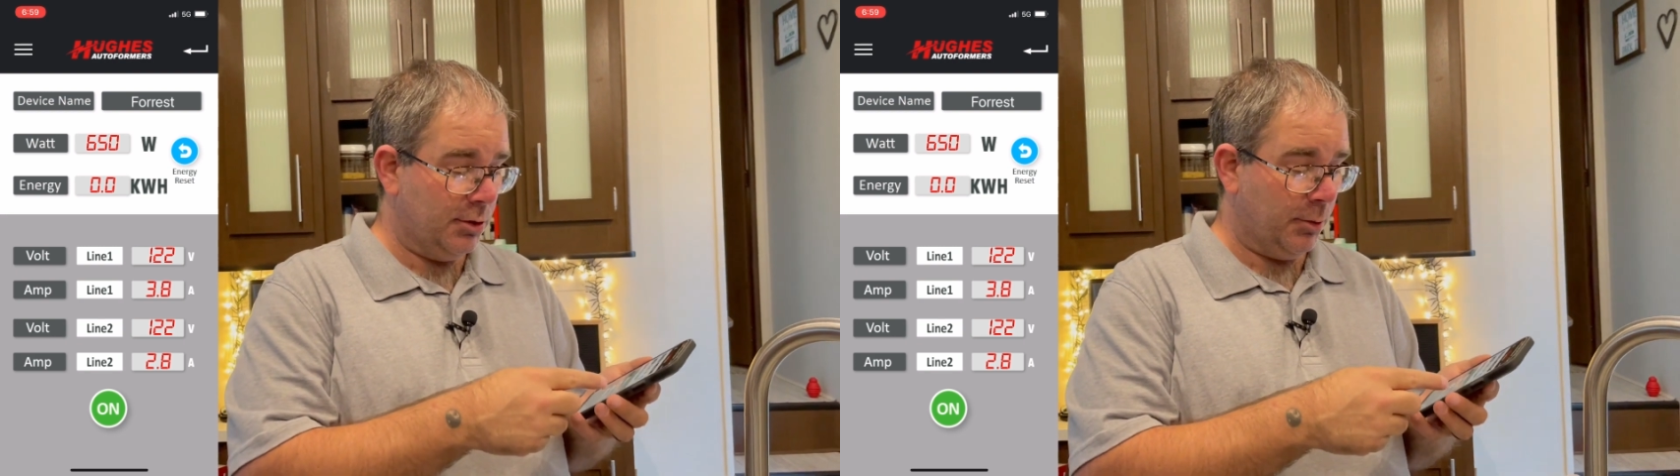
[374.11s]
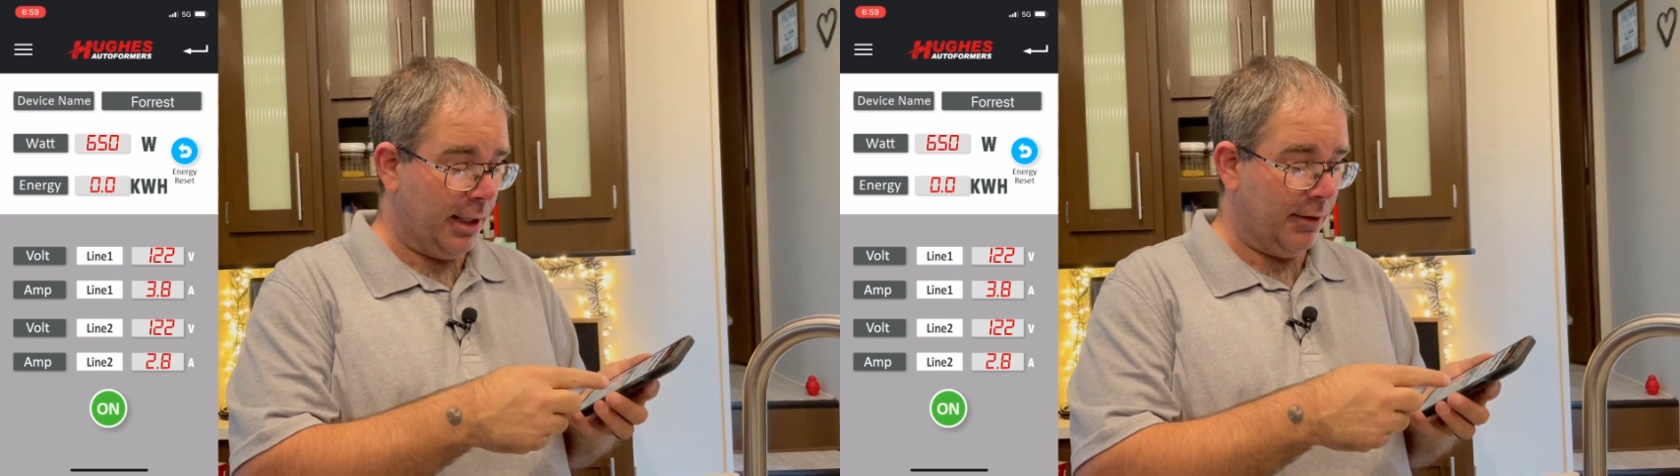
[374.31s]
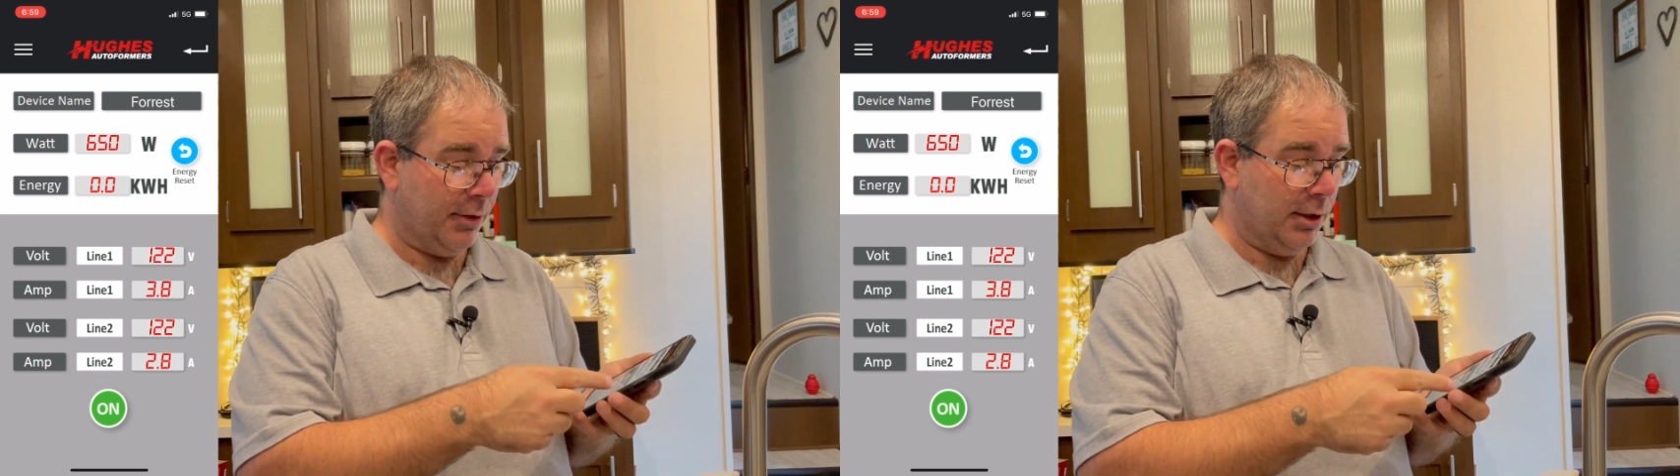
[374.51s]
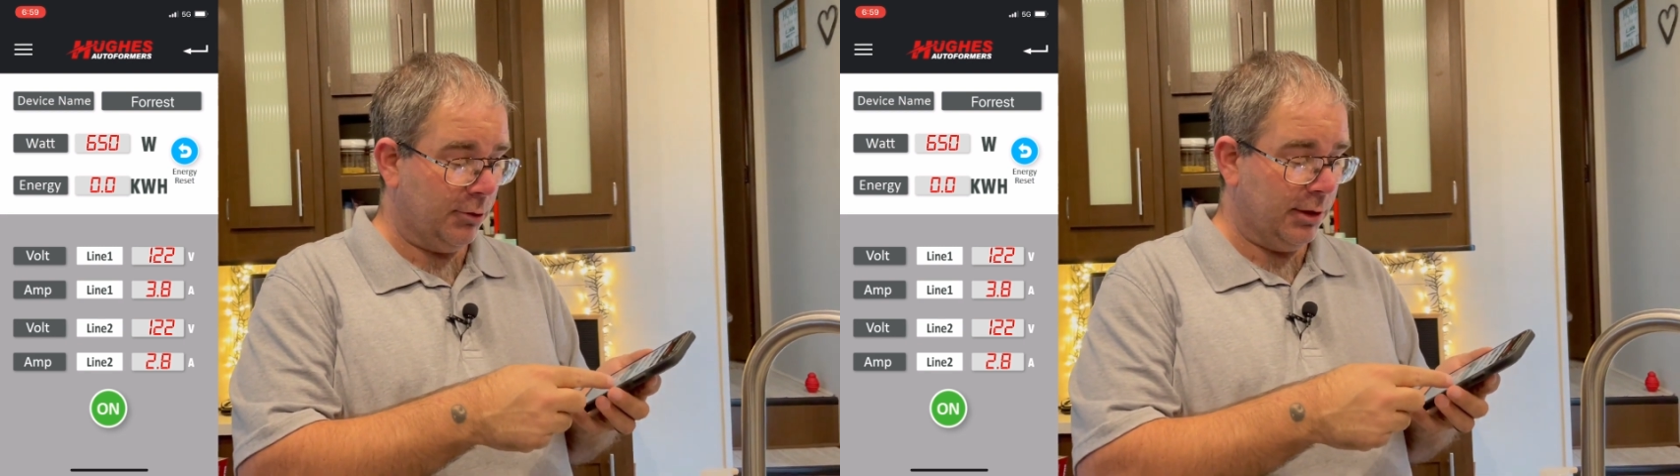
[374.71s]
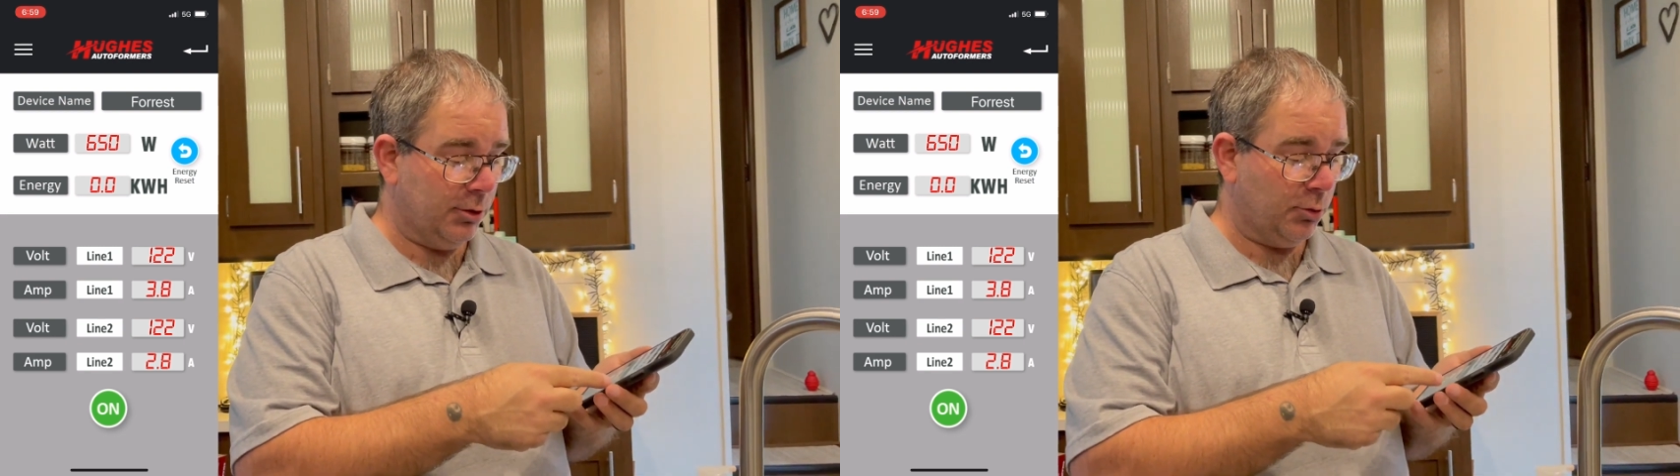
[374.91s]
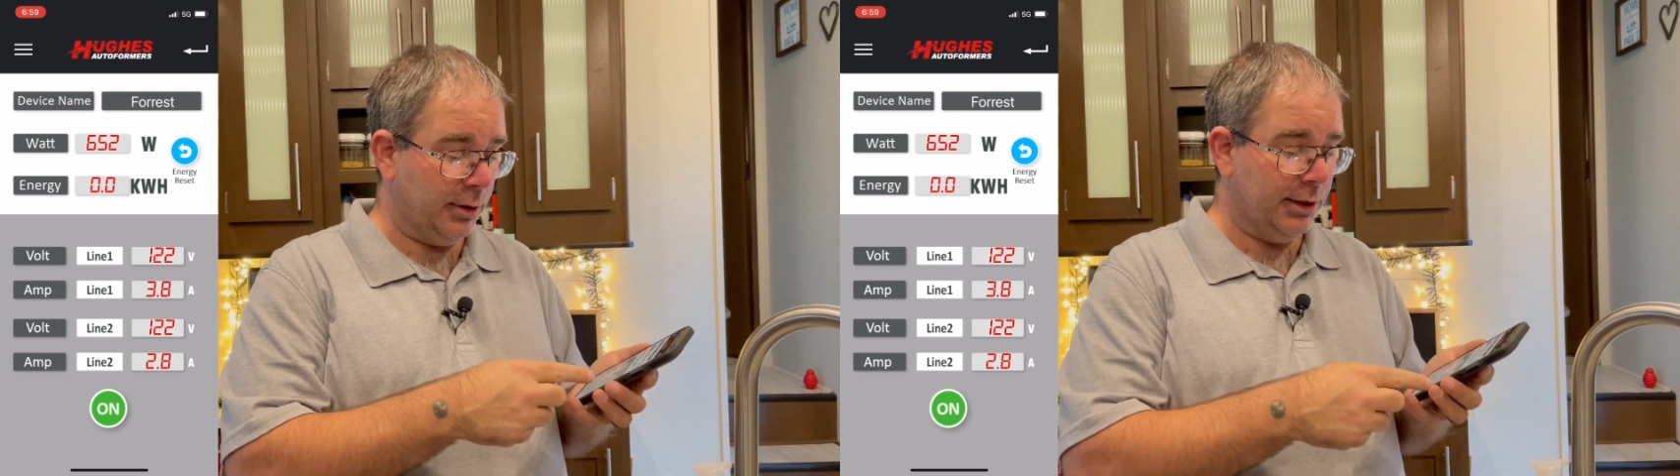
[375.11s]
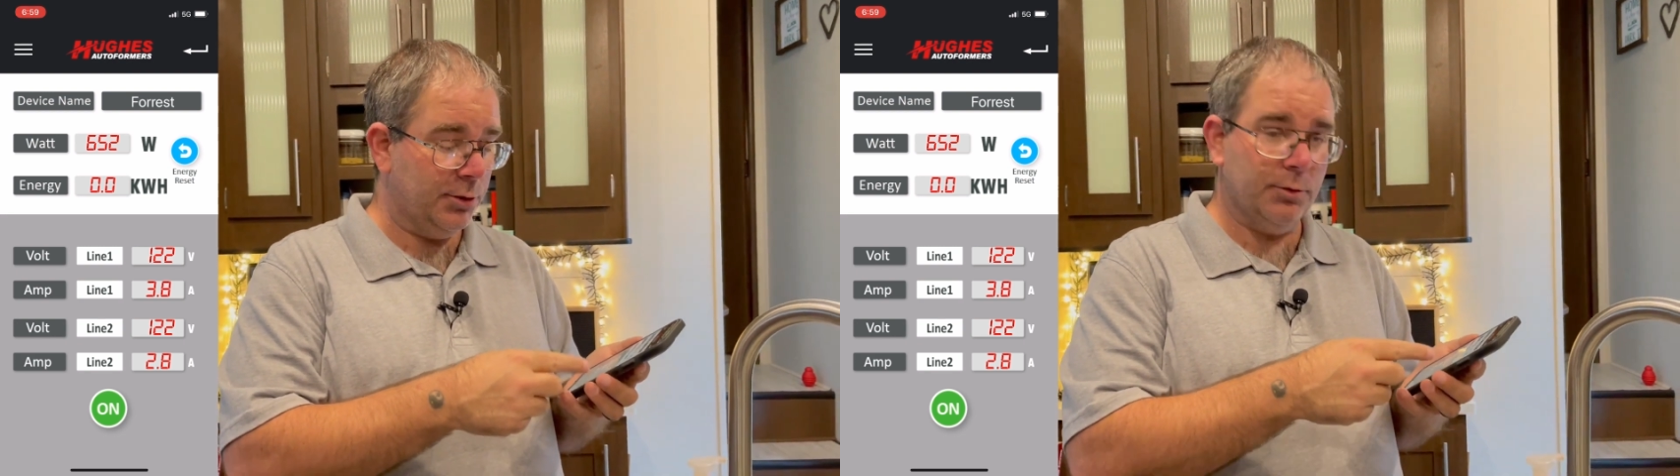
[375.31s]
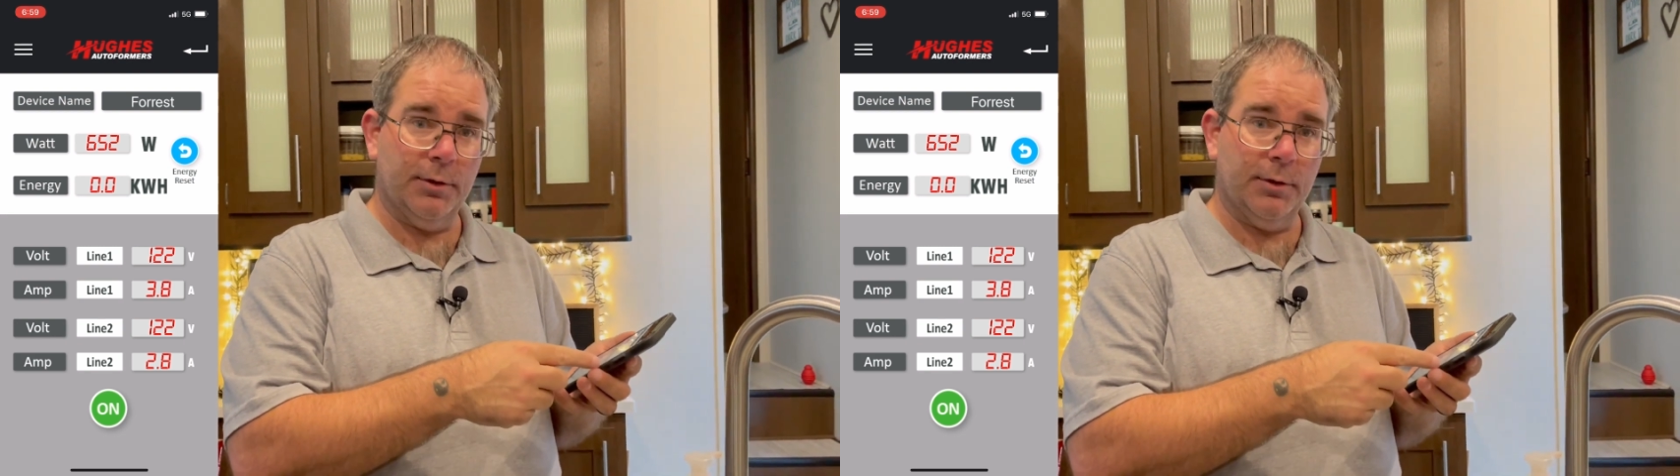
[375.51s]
So we have 122